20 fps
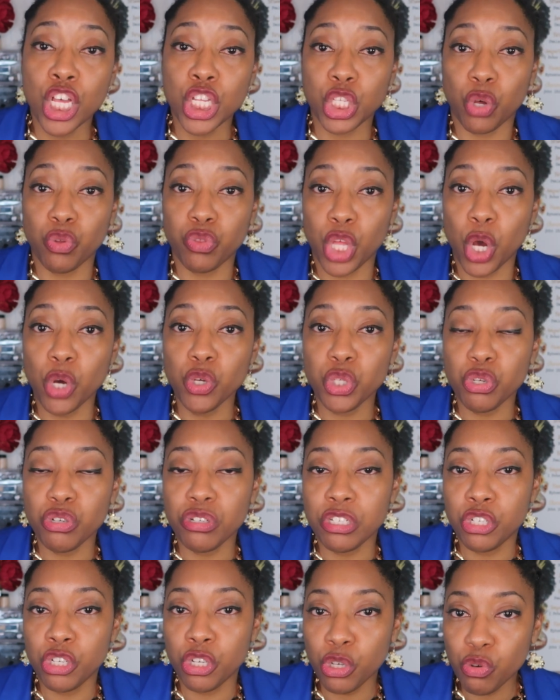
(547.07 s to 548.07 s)
So those
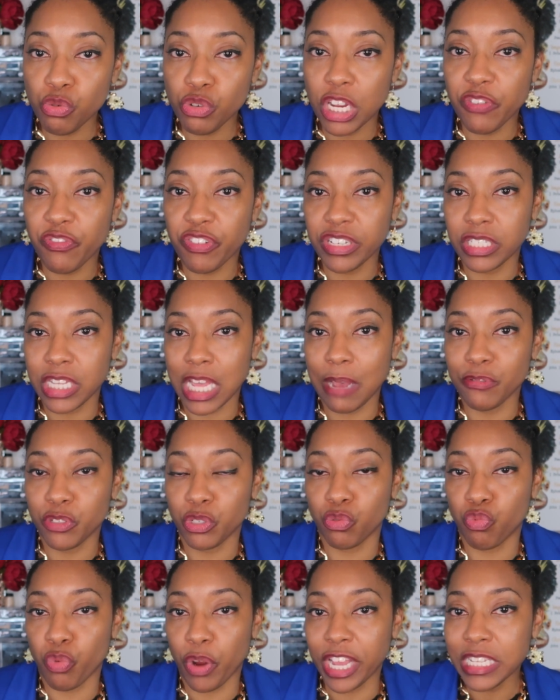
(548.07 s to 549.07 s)
are two different
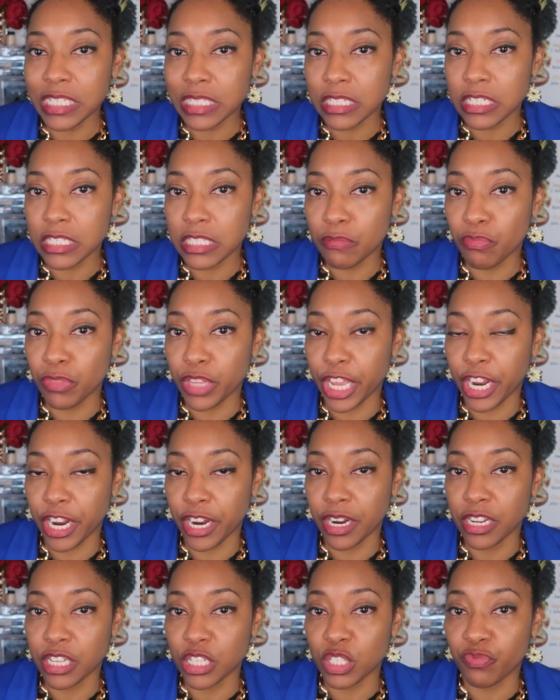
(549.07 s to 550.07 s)
types of racism
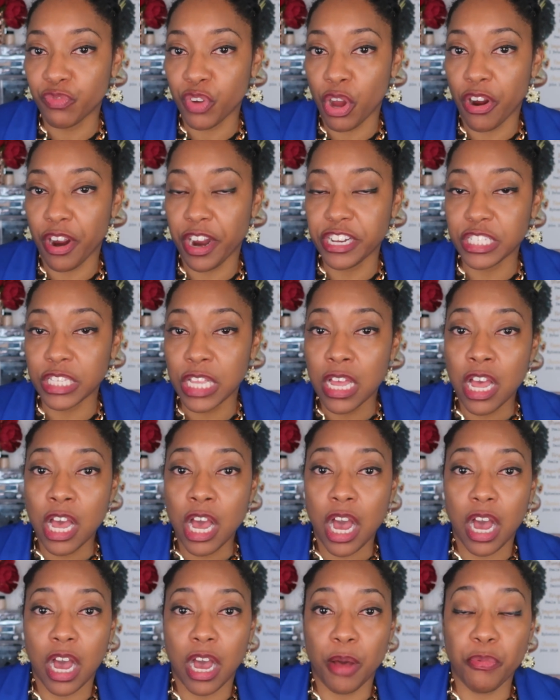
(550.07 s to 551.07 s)
there as far as
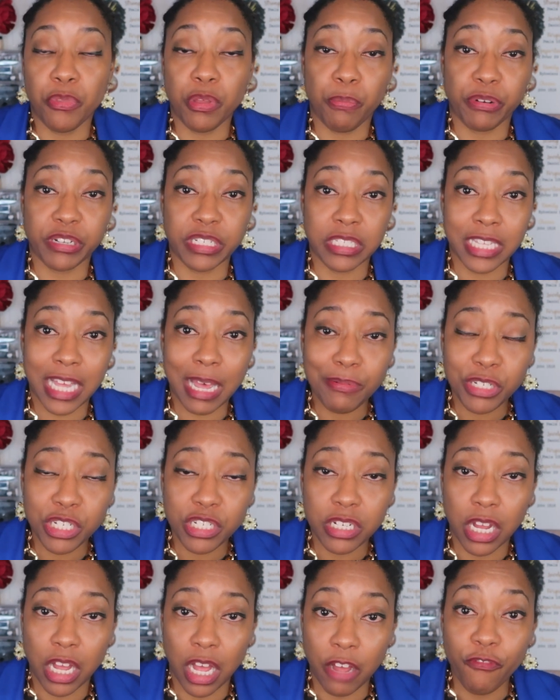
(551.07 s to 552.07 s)
the
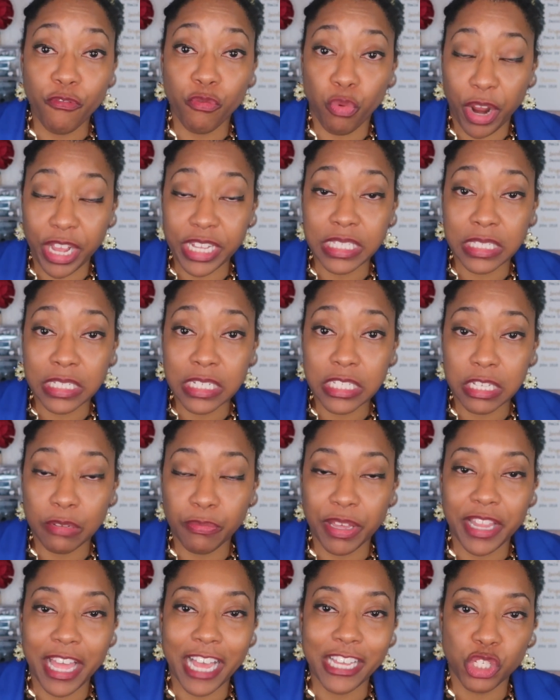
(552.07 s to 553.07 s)
perception of racism,
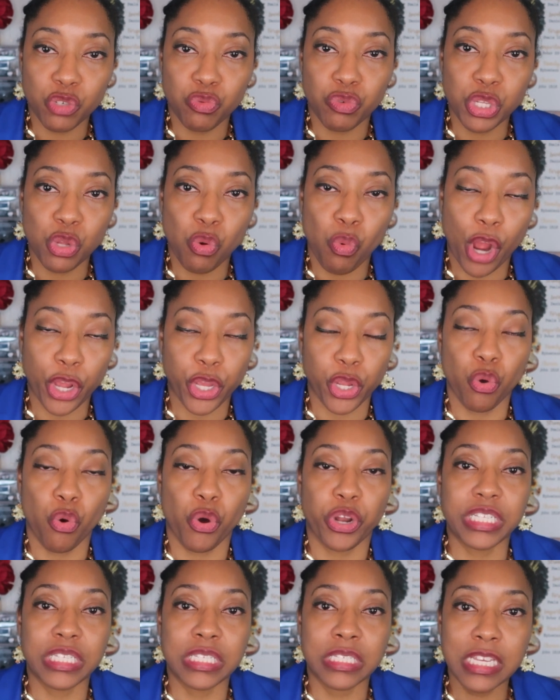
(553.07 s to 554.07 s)
and that's the reason why you're
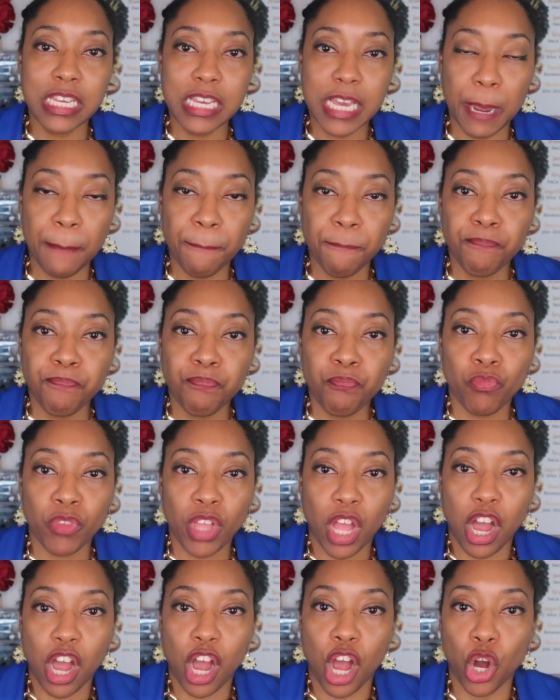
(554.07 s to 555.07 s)
going to see it
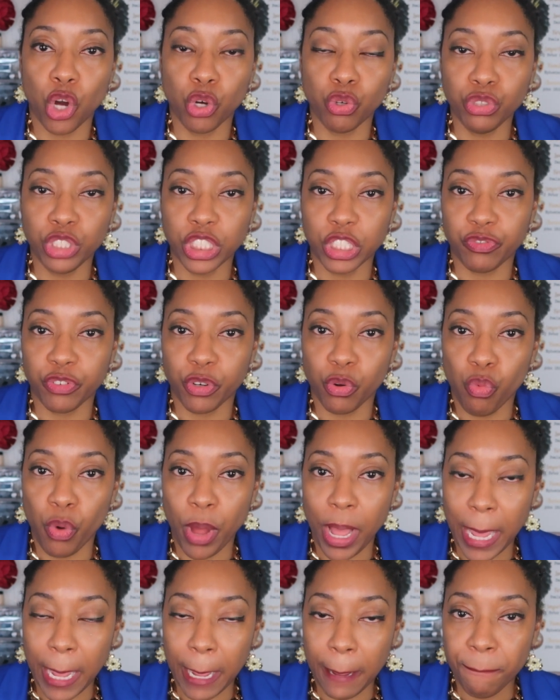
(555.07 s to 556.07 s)
a whole different
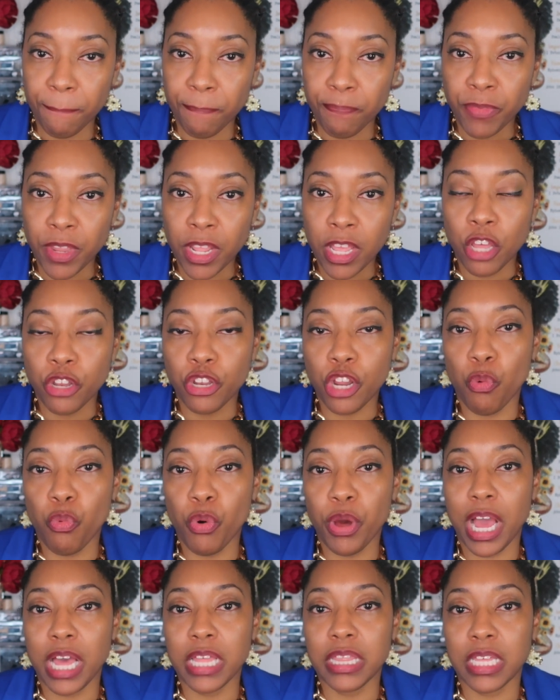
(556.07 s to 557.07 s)
way. Now
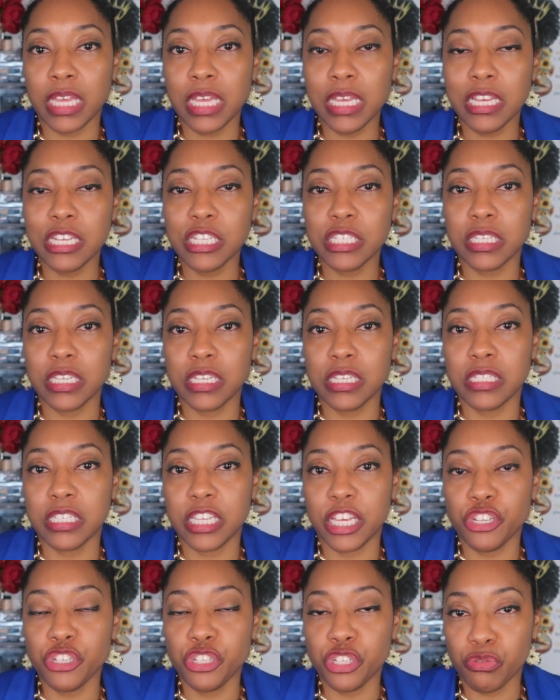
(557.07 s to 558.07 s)
what I think is
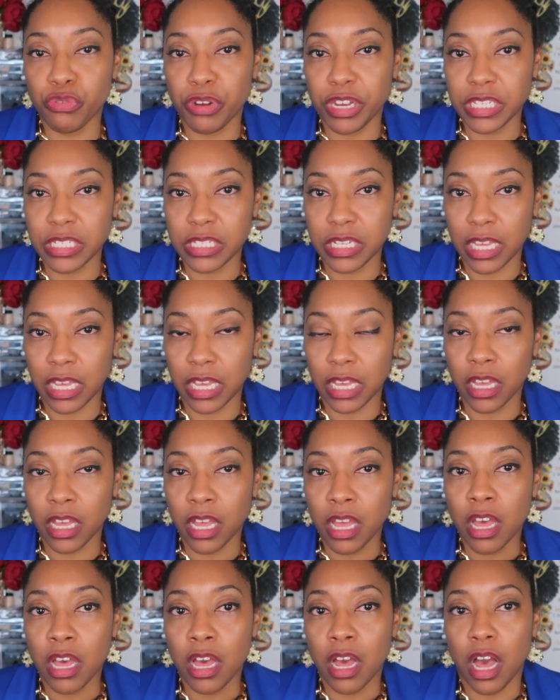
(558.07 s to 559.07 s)
interesting
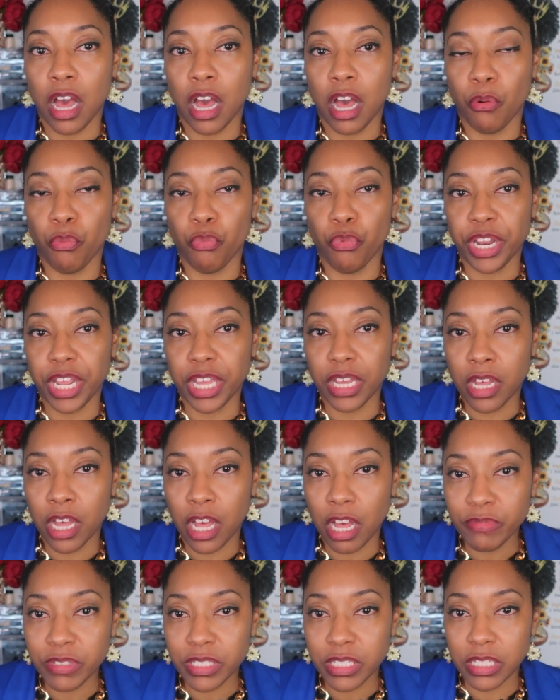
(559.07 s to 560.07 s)
when it
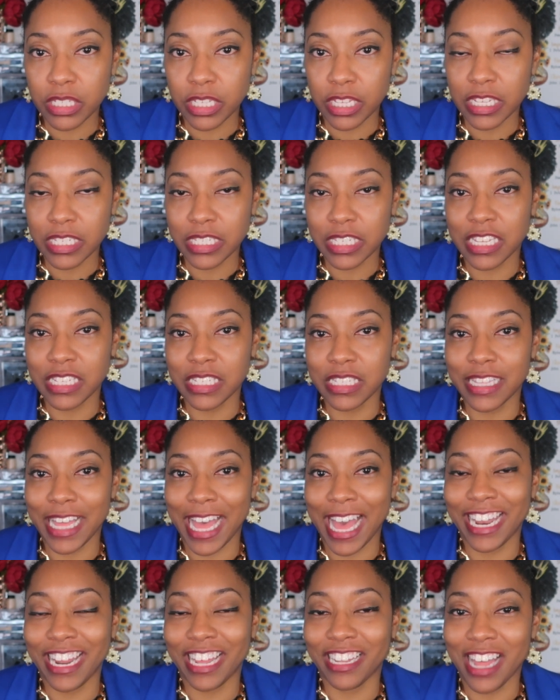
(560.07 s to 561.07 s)
comes to this is
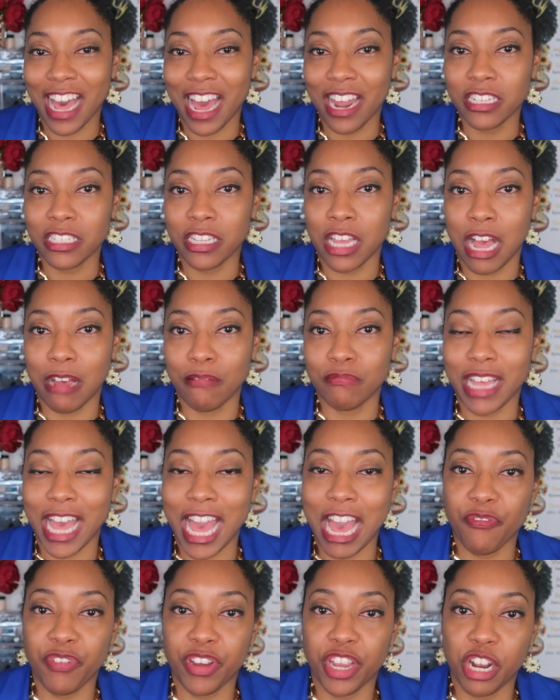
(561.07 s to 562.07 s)
that a lot of times
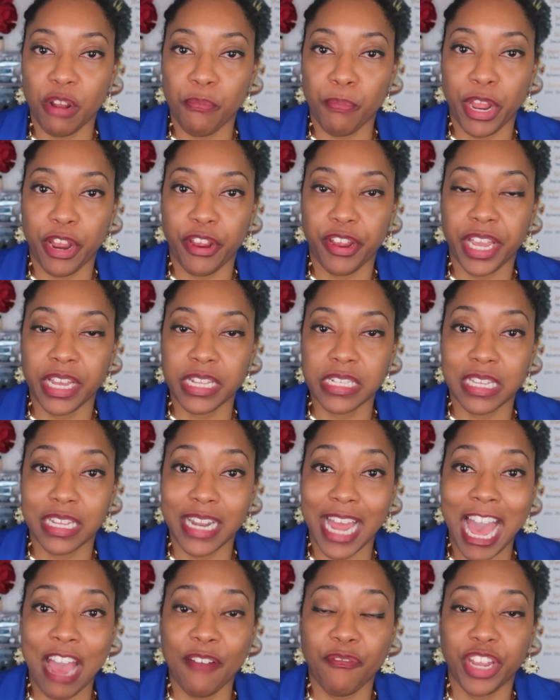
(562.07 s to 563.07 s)
African Americans
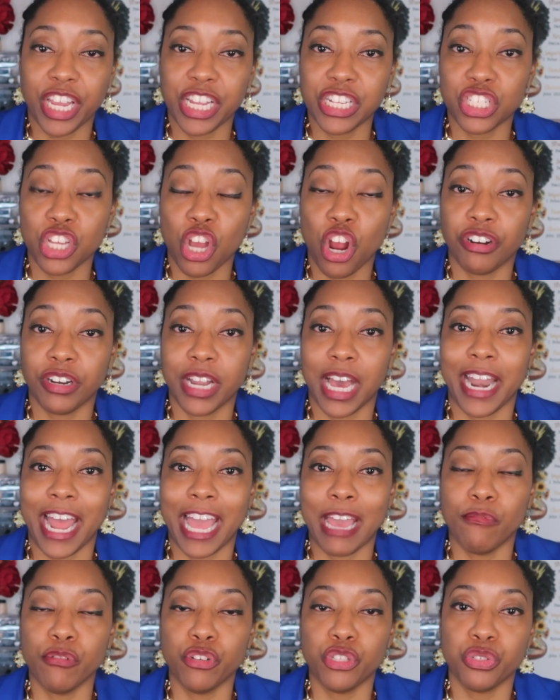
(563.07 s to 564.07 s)
and Africans are
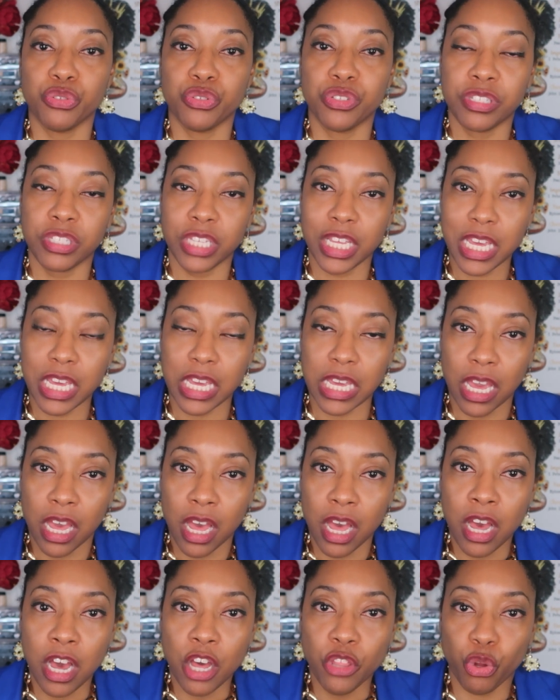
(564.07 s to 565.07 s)
not able to
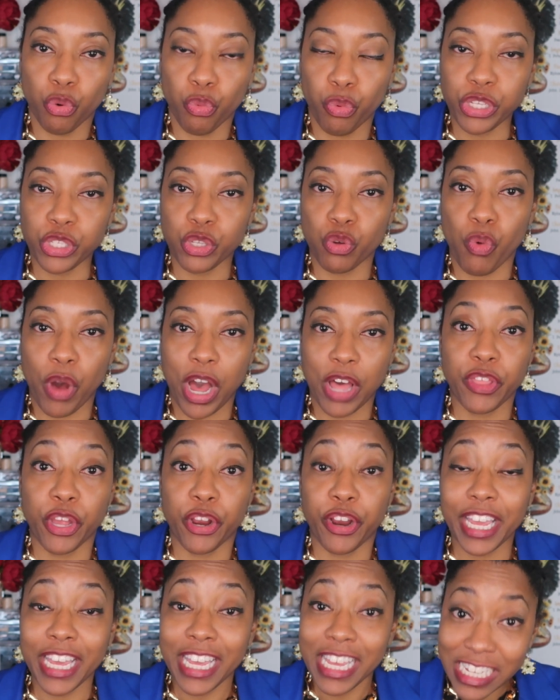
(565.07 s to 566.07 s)
see the reason why
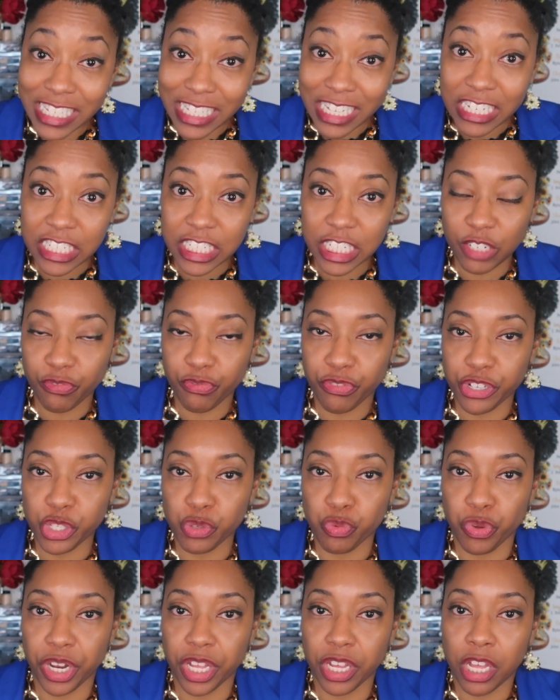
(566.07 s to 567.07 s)
there is a
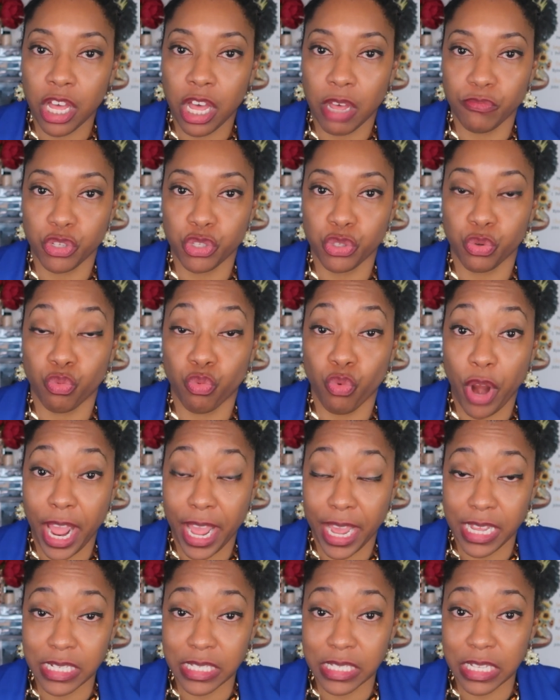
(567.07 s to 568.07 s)
difference when it comes to
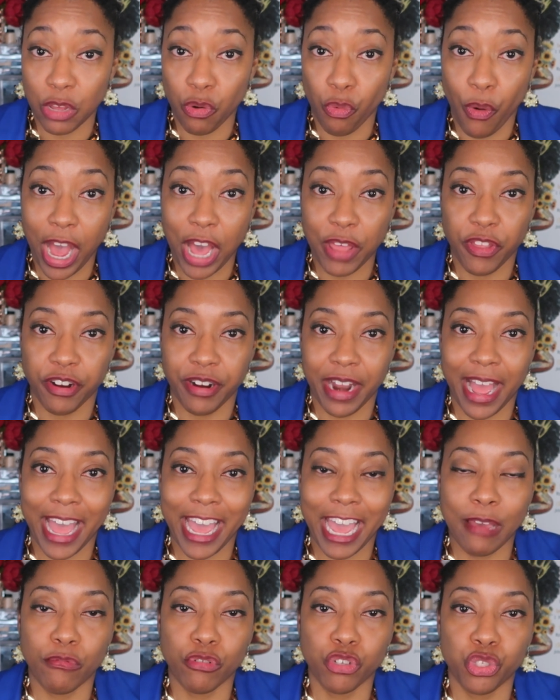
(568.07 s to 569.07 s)
race, and why they're
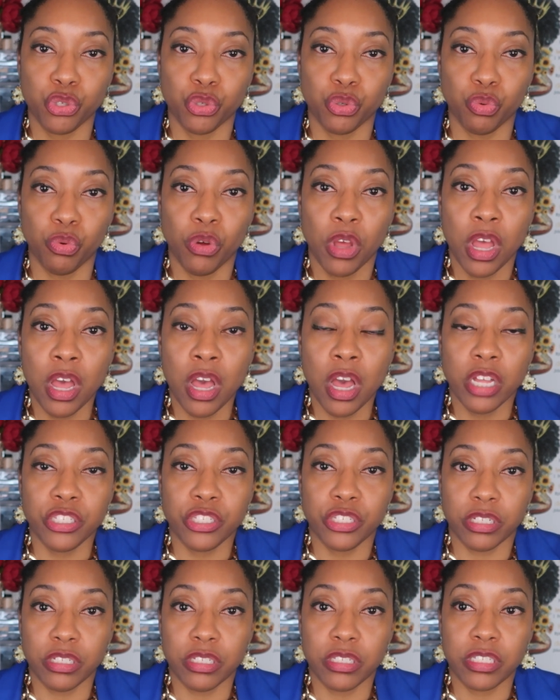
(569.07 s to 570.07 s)
not able to
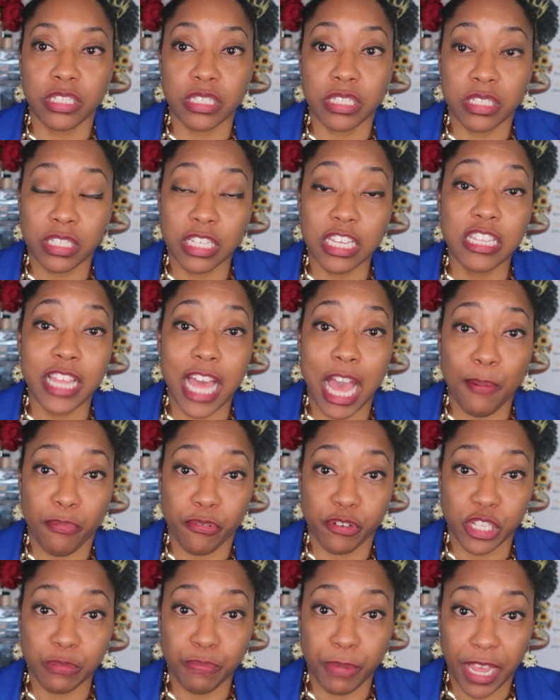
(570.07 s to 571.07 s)
see that
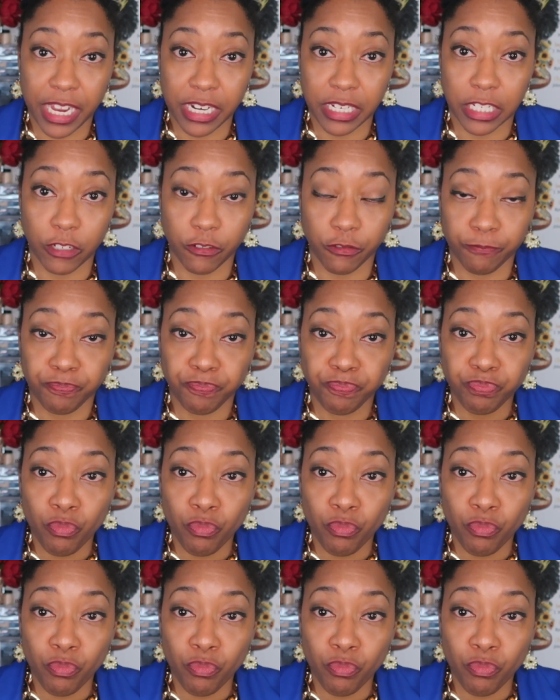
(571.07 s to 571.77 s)
perspective.